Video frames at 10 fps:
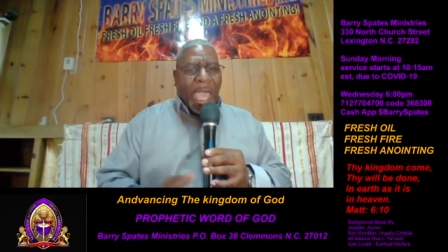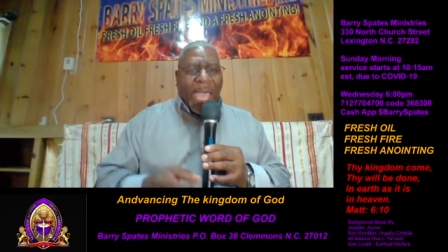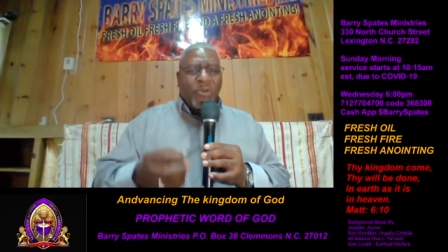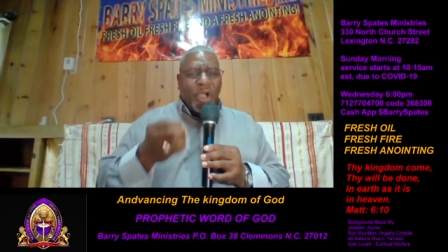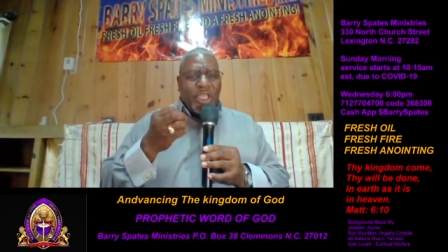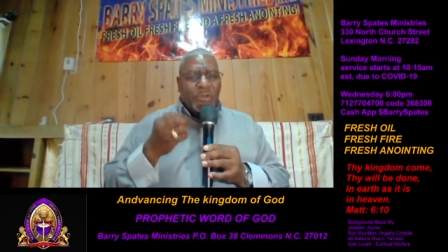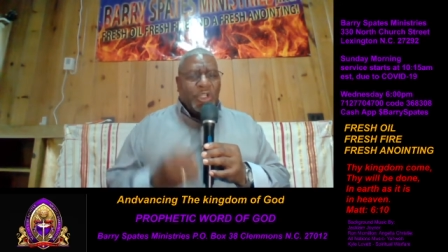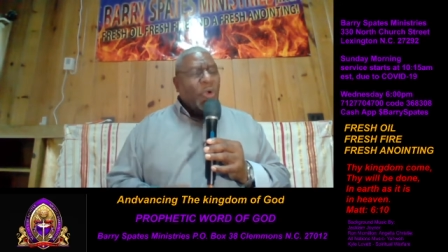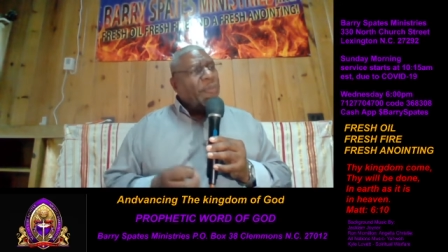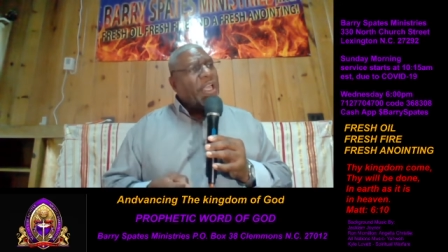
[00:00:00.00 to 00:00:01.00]
And when you
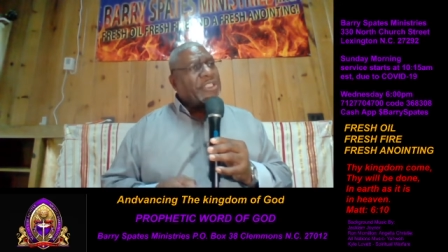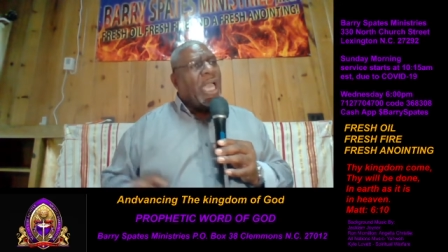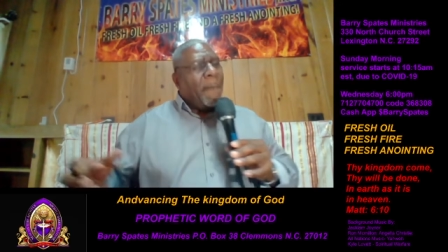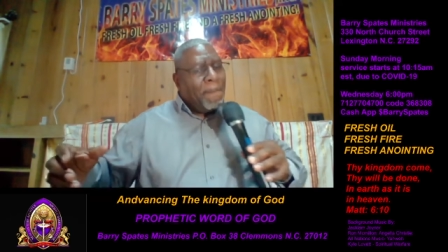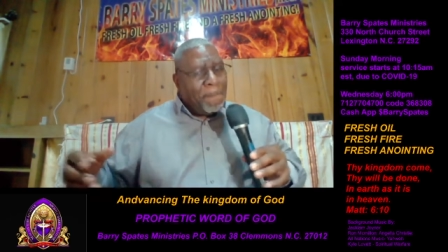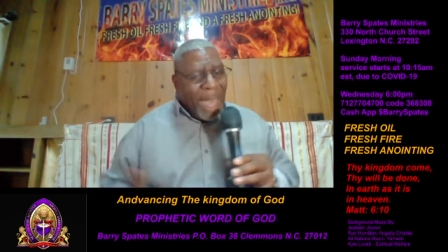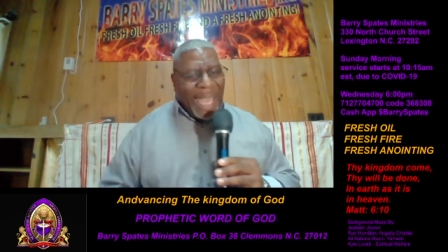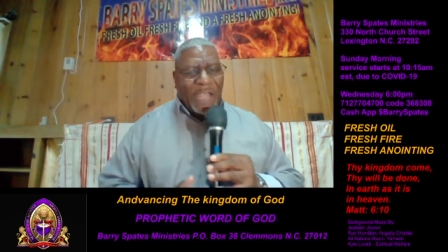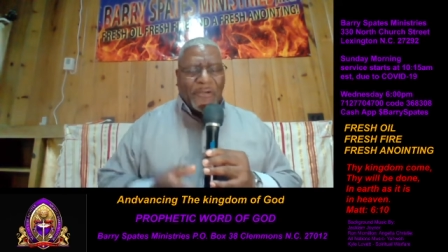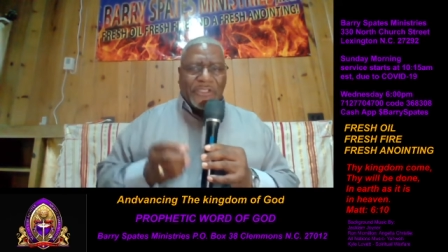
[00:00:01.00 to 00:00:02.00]
do this,
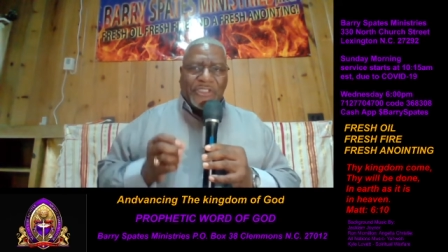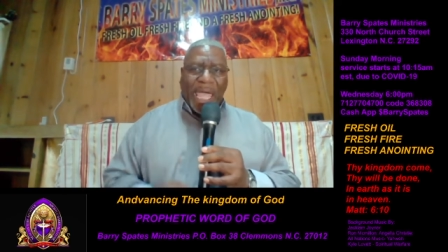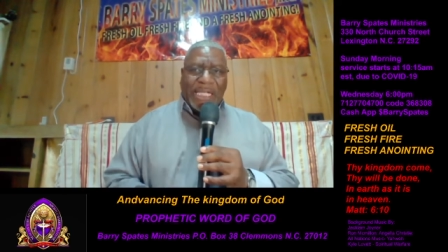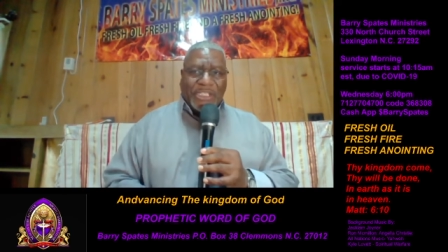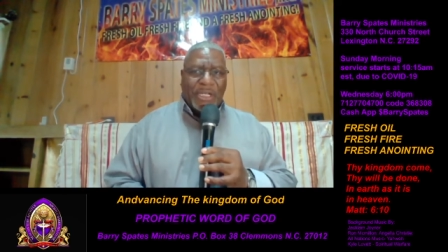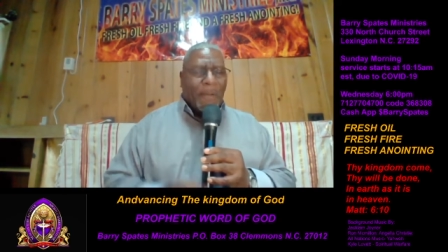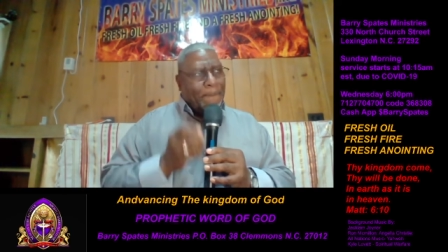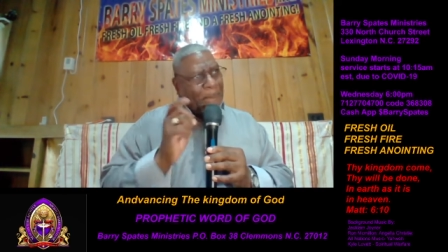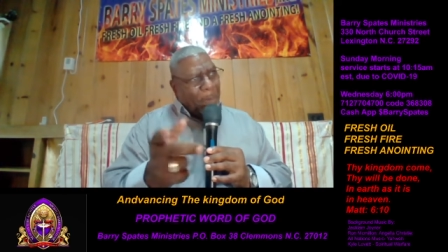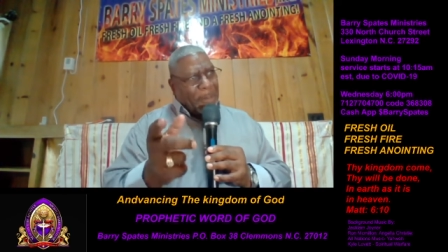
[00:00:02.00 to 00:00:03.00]
manifestation
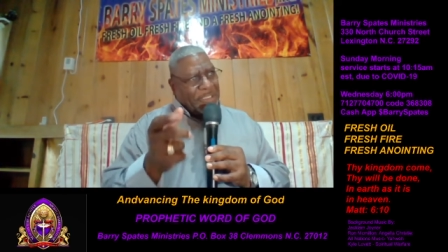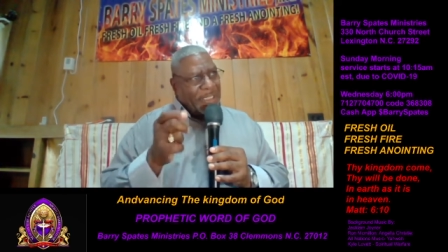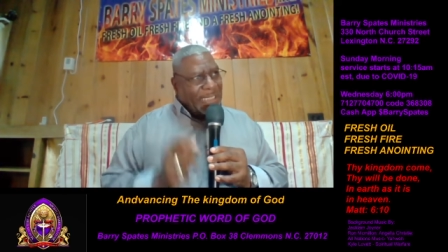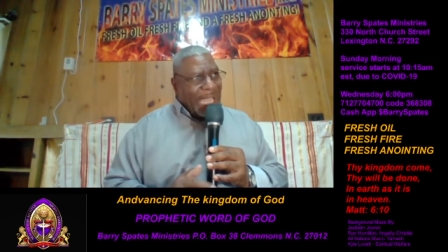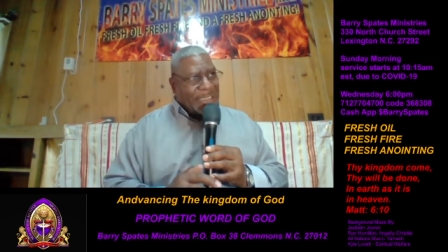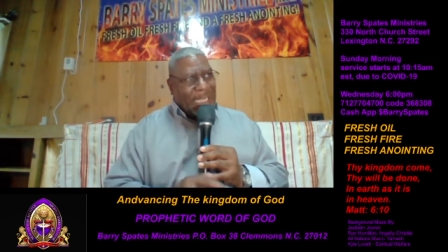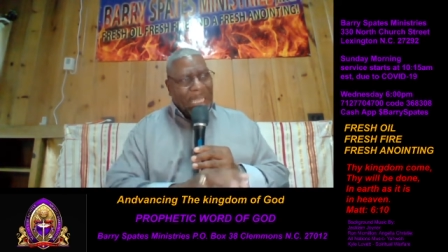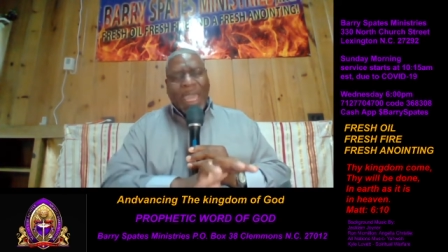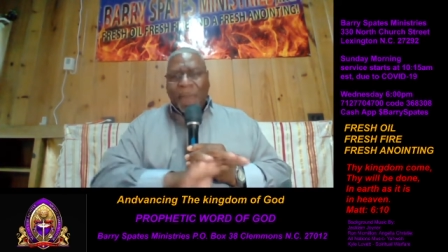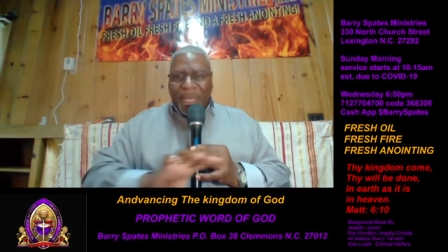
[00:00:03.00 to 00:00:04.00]
of purpose and
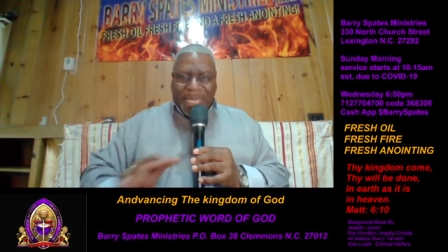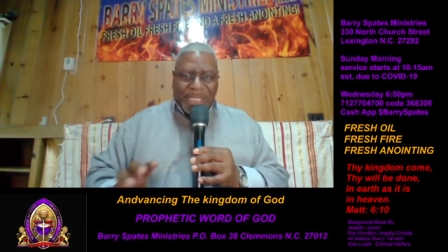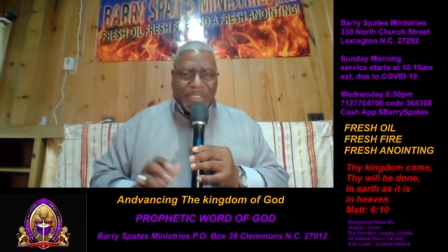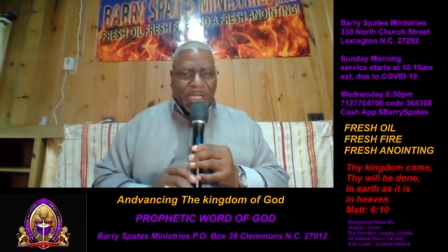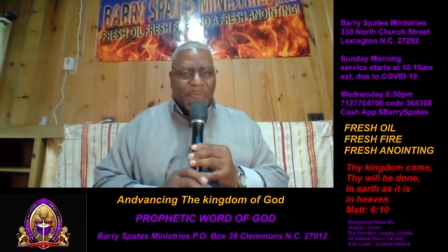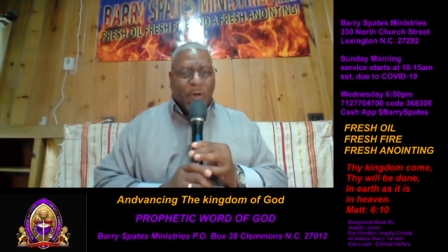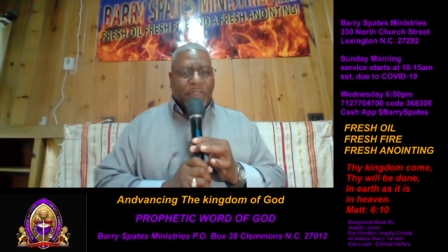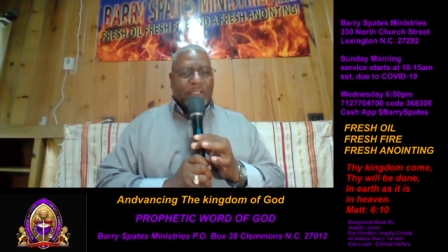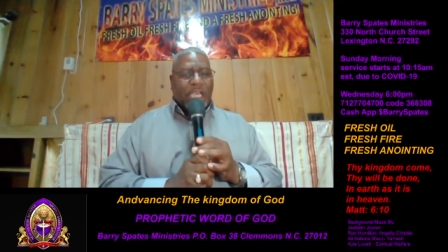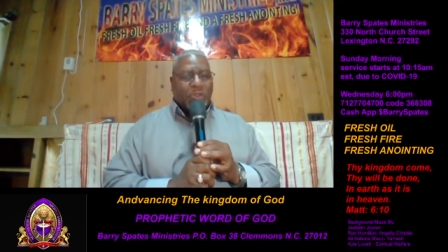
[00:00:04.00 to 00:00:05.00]
destiny begins to come forth. Guess